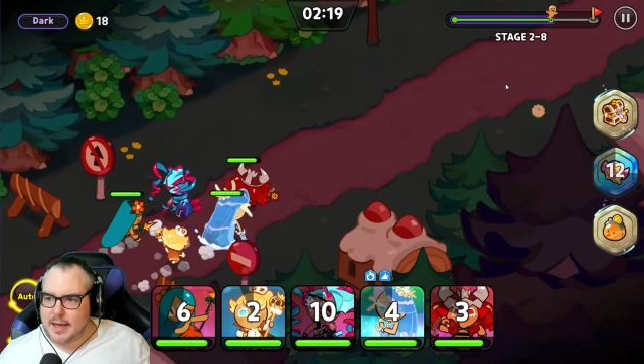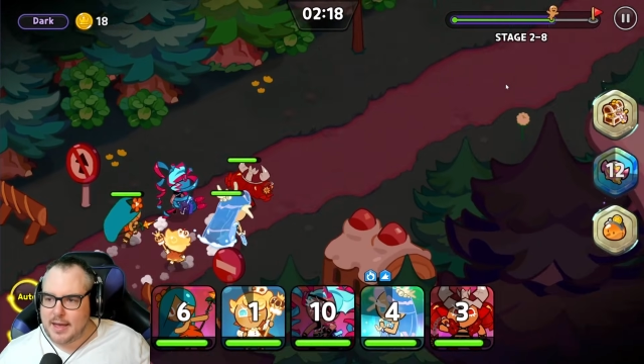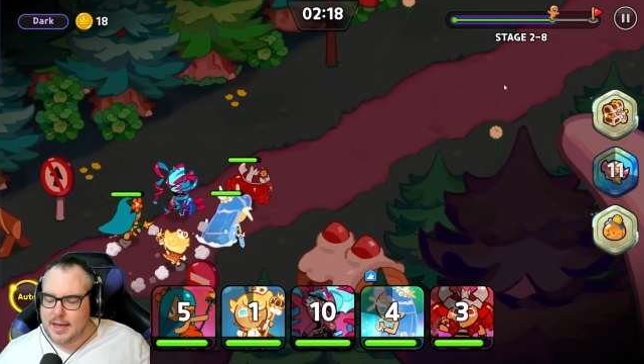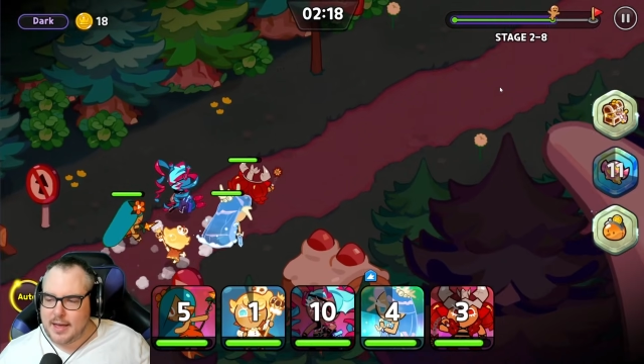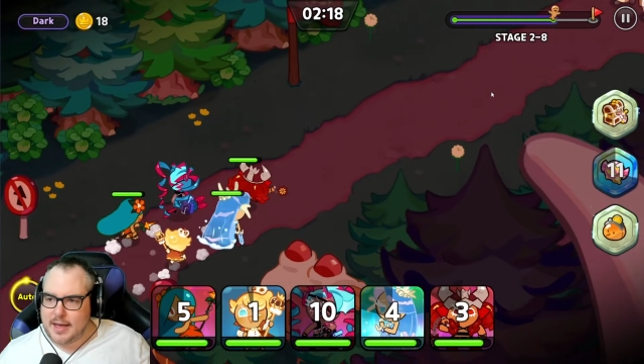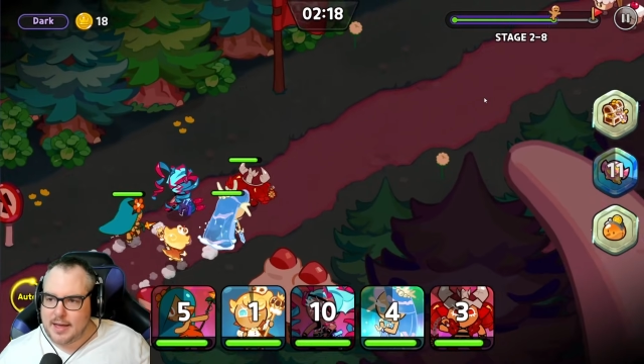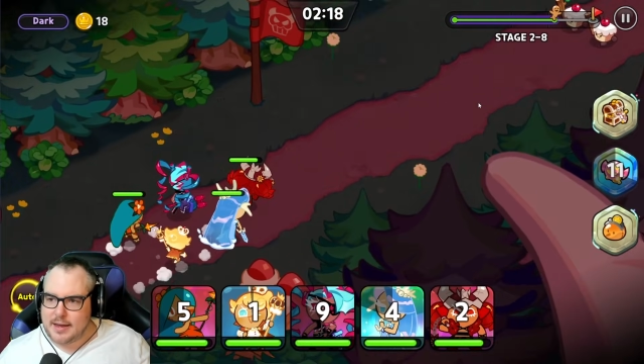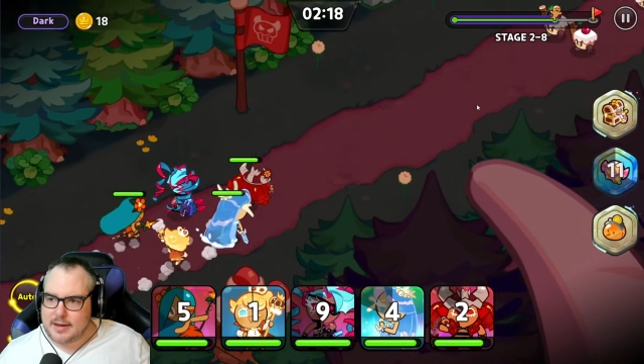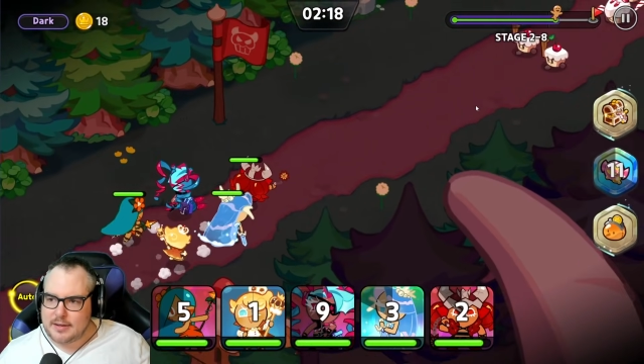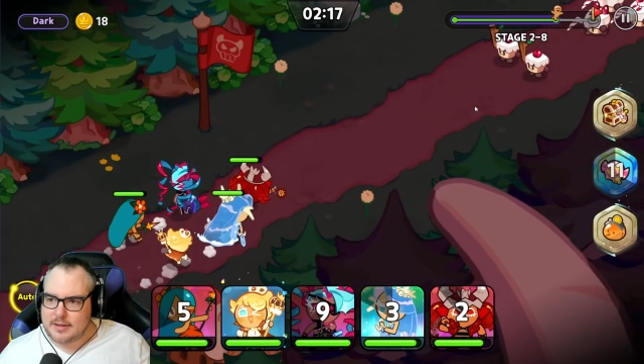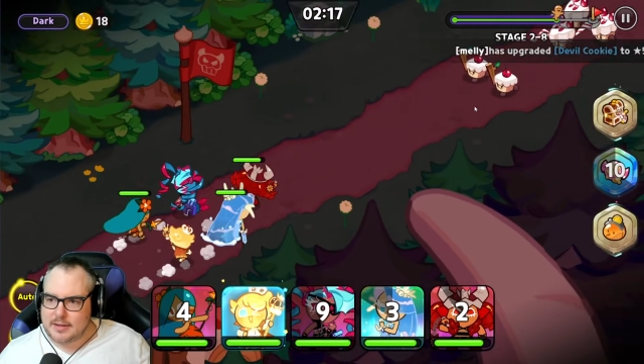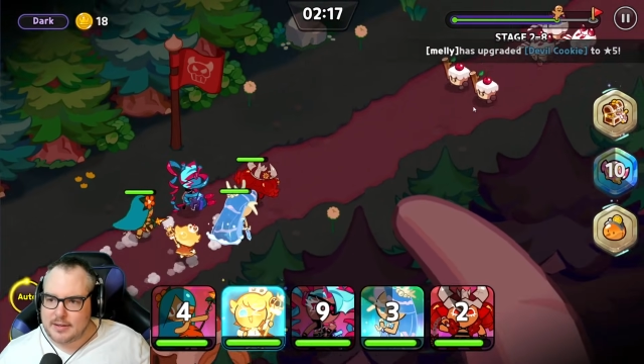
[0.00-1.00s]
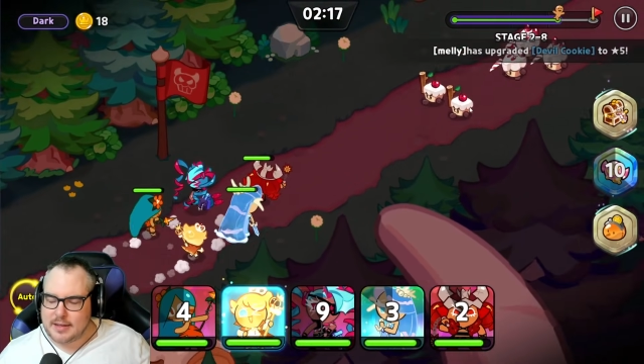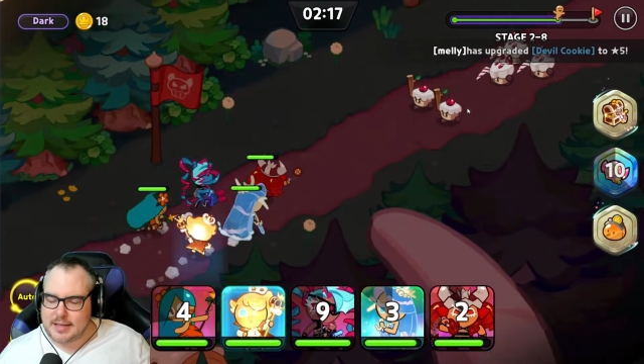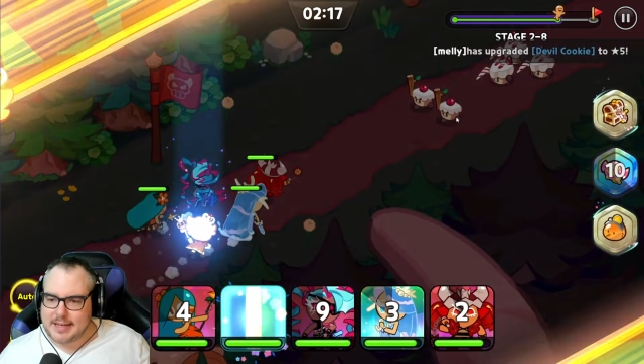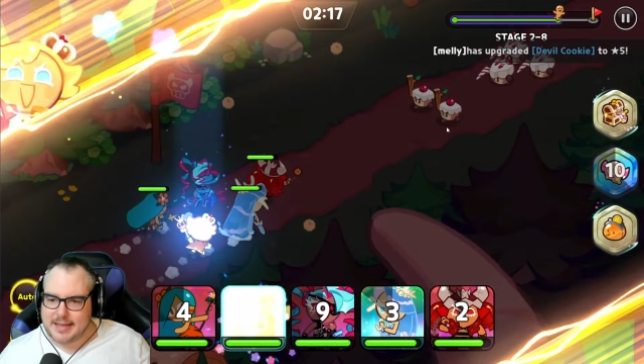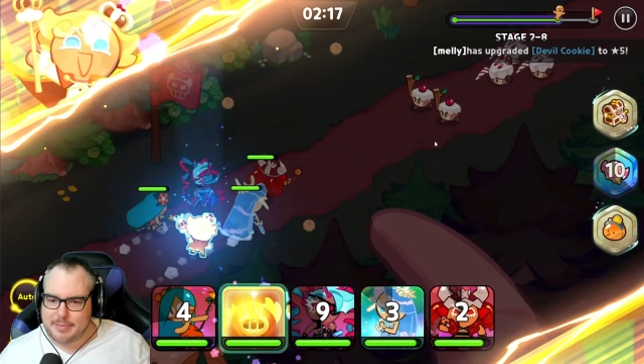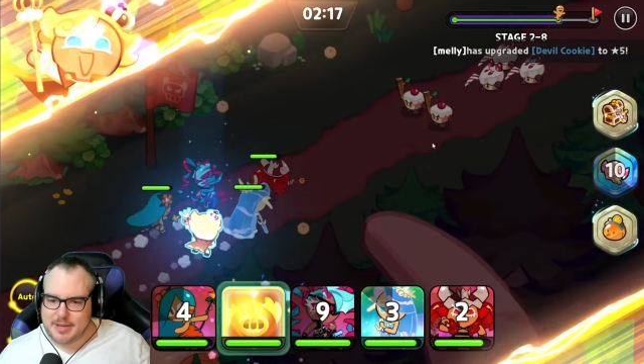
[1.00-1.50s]
And
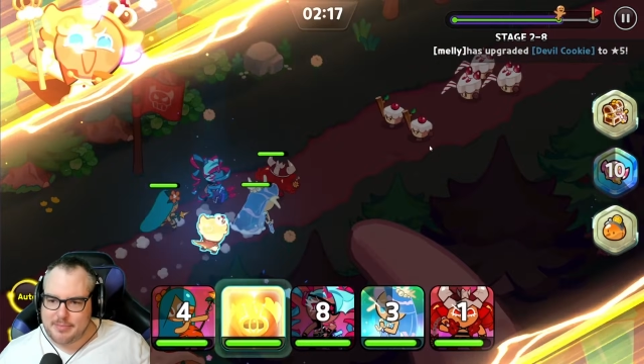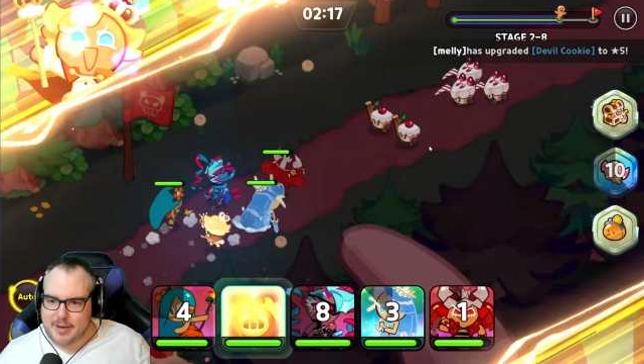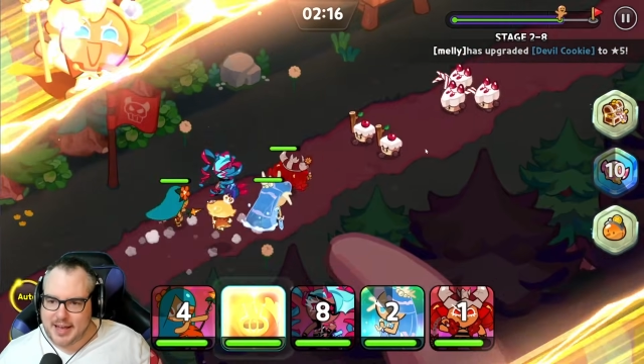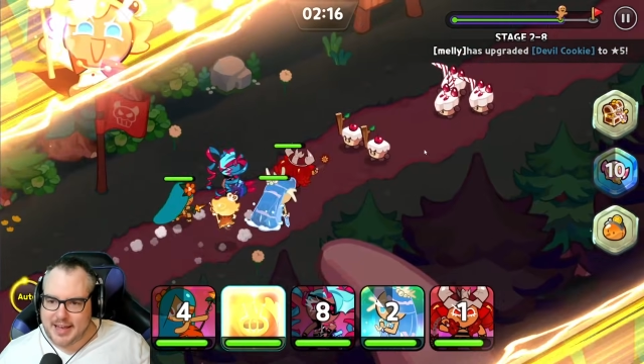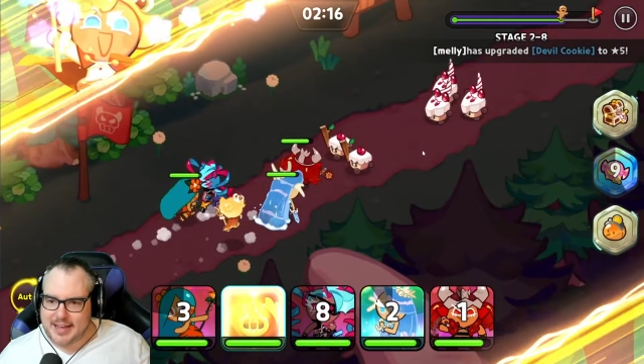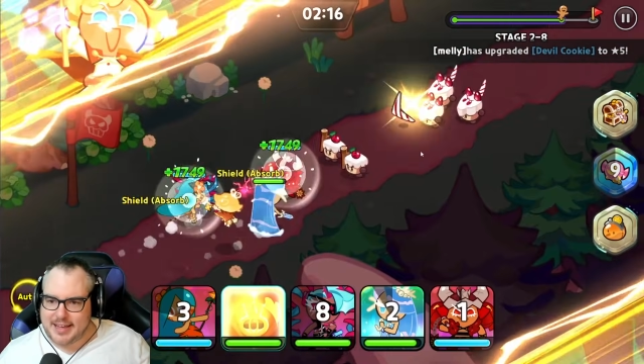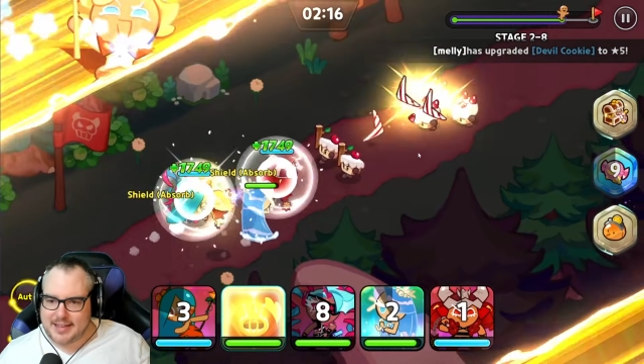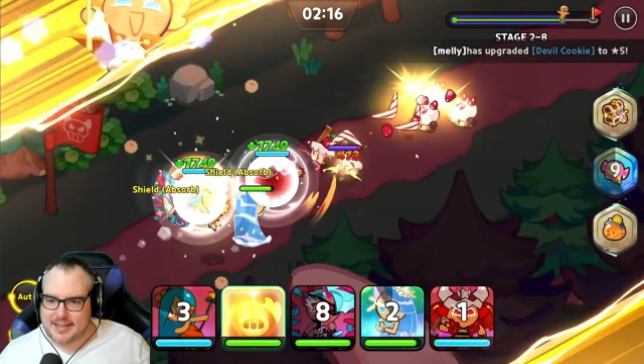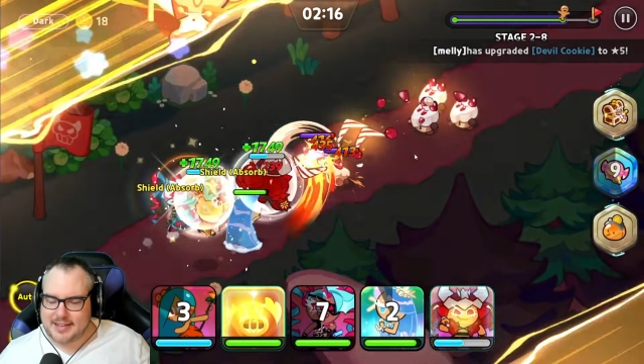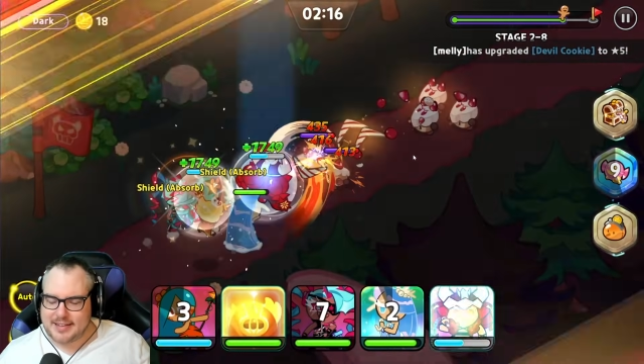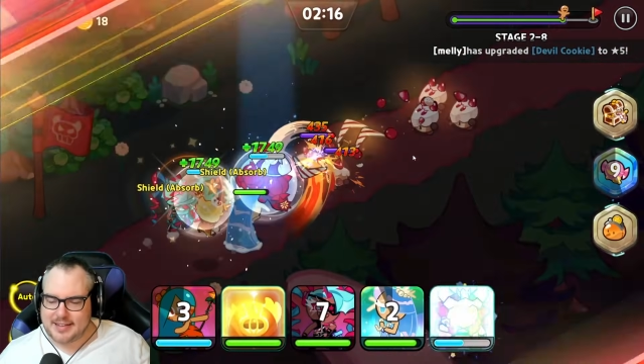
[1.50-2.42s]
give me my